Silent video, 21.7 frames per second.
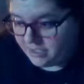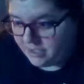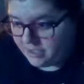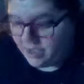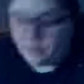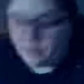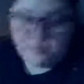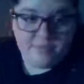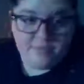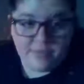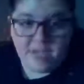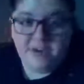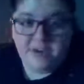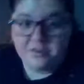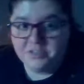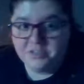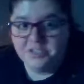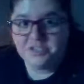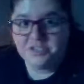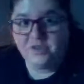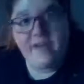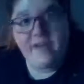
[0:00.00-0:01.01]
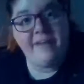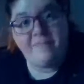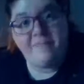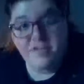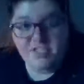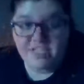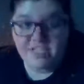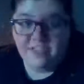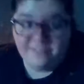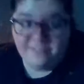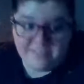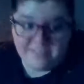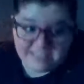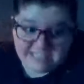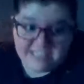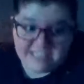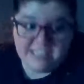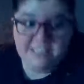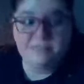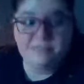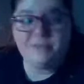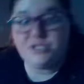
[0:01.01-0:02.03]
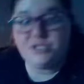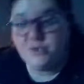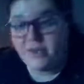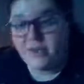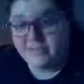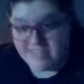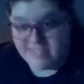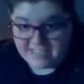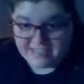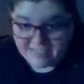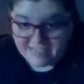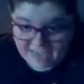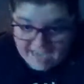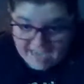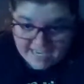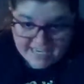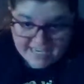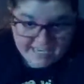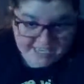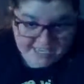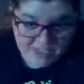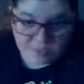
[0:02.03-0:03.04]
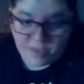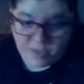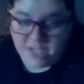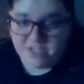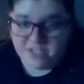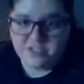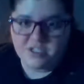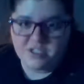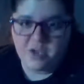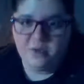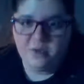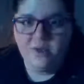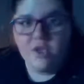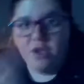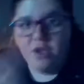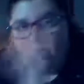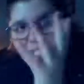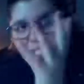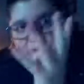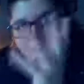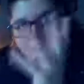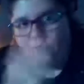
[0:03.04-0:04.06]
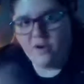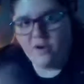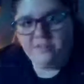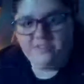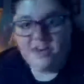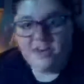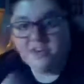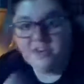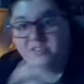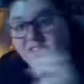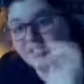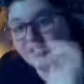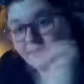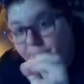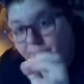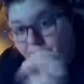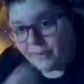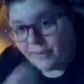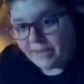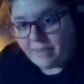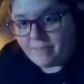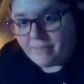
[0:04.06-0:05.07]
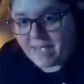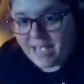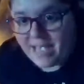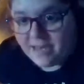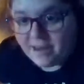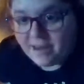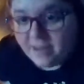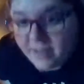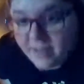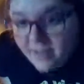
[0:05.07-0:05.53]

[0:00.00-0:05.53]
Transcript: Oh, not only do you have yourself and Dennis, but you have Steve and Heidi as well. So 4 votes, bring them in.